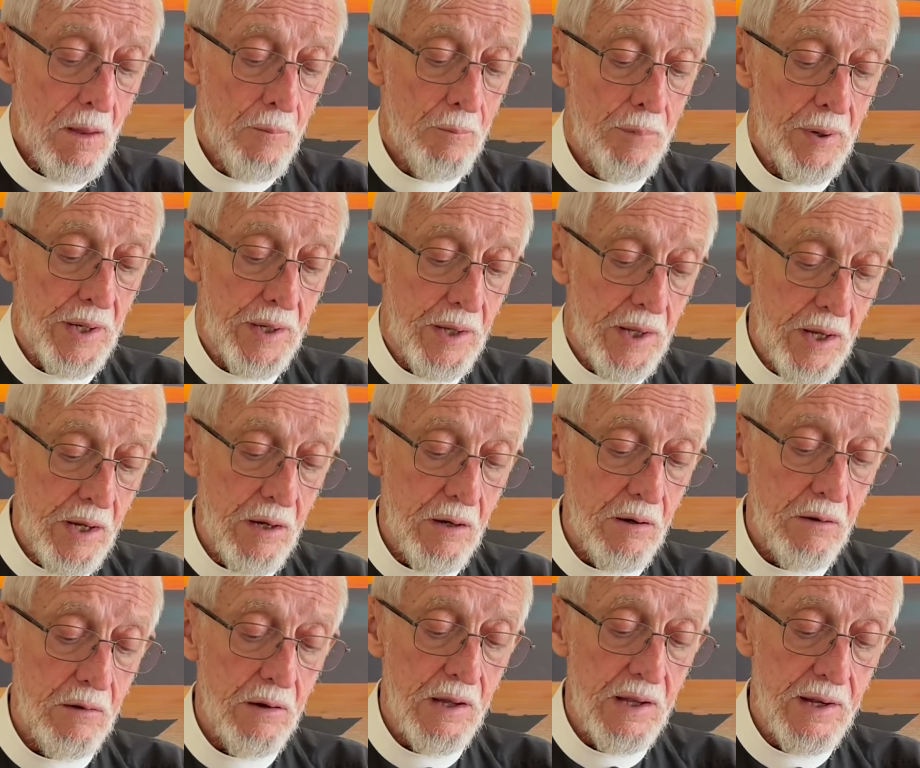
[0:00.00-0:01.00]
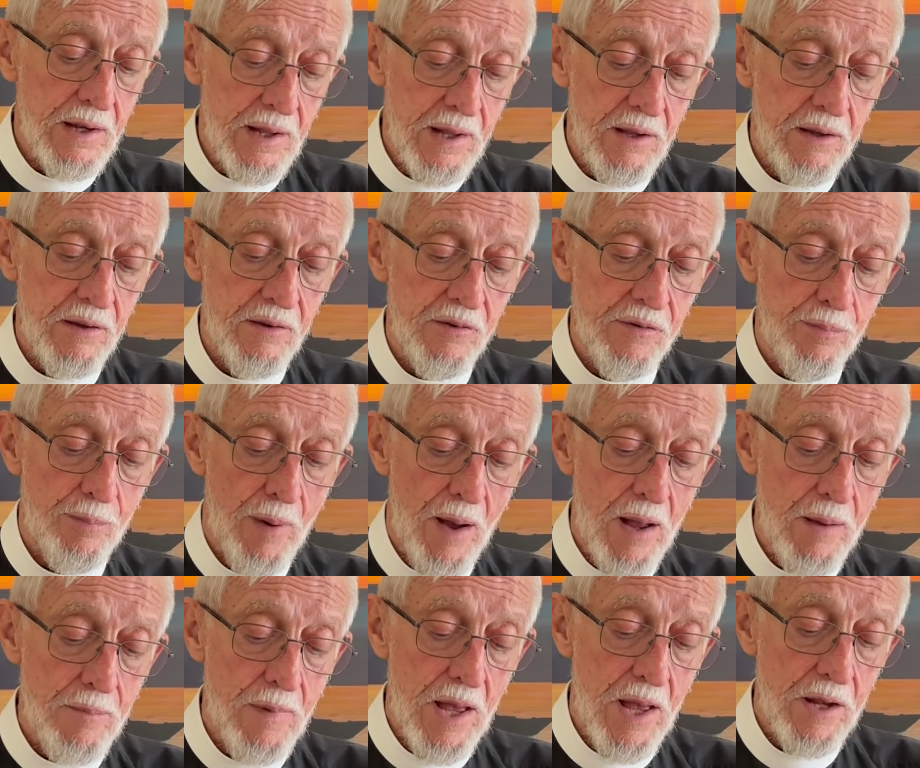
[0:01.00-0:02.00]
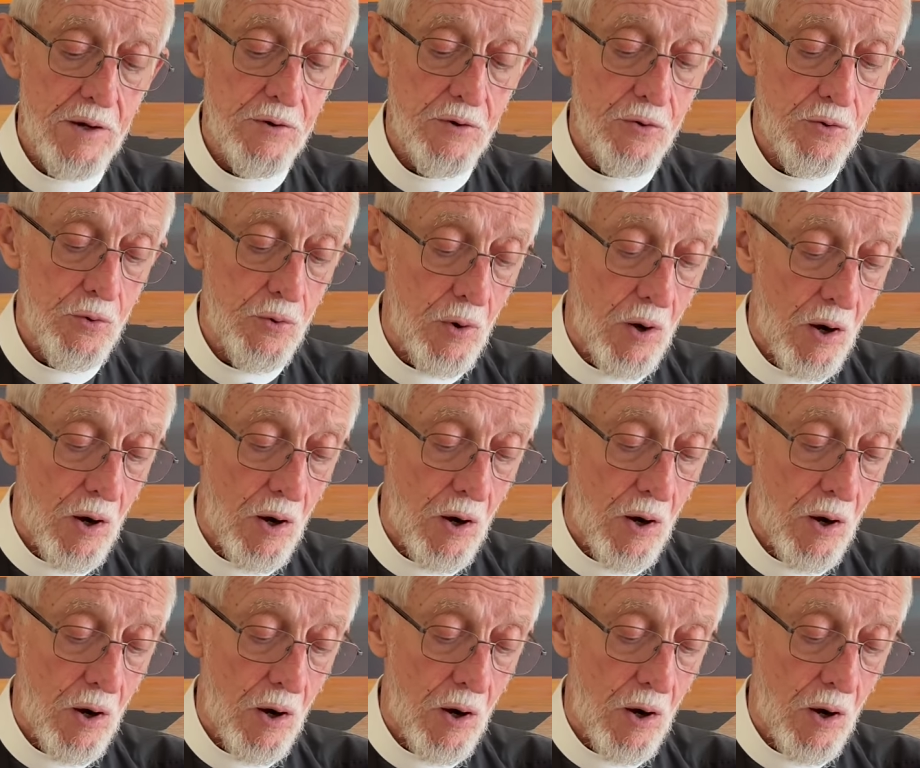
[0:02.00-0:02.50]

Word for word: but here it is by men who